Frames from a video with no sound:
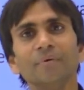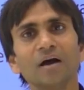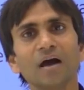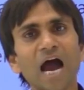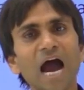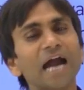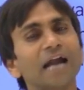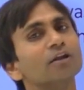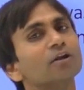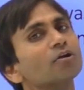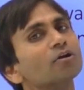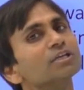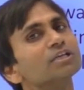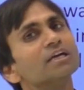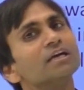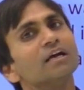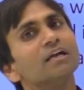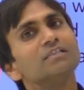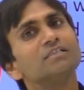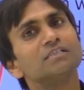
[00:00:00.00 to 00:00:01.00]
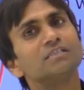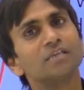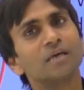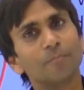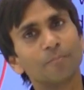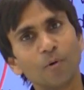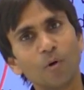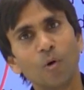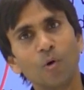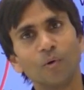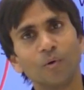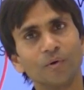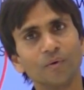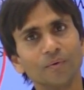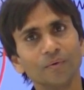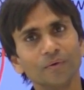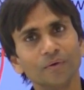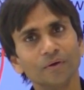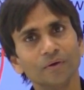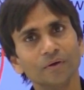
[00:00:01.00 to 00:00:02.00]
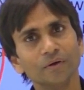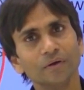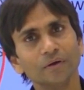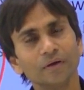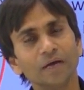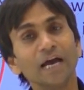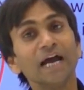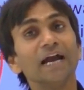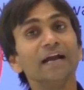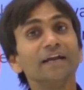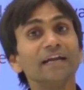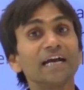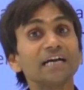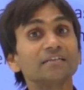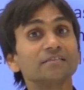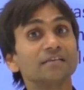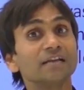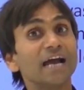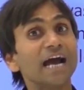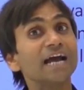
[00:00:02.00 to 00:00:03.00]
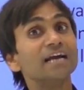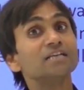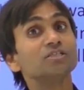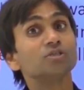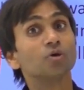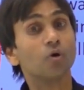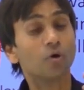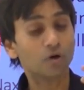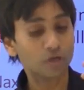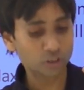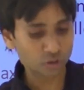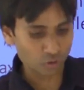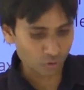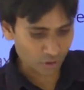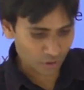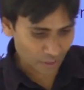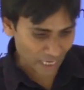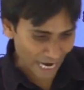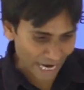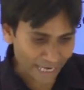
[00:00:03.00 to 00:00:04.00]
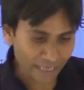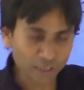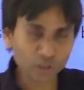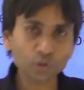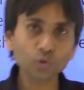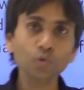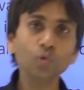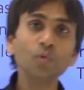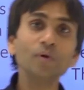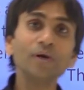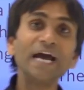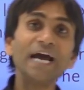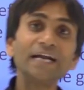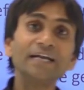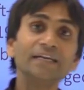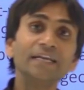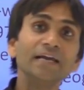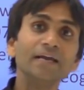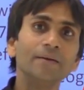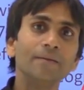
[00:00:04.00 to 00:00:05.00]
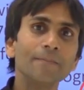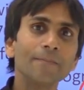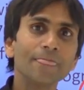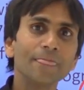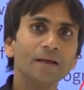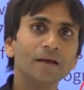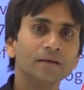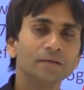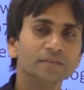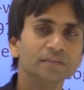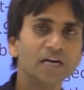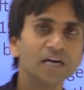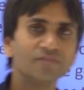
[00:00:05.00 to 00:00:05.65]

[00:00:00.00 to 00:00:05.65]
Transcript: ideological support, and Naxalites also trying to getting their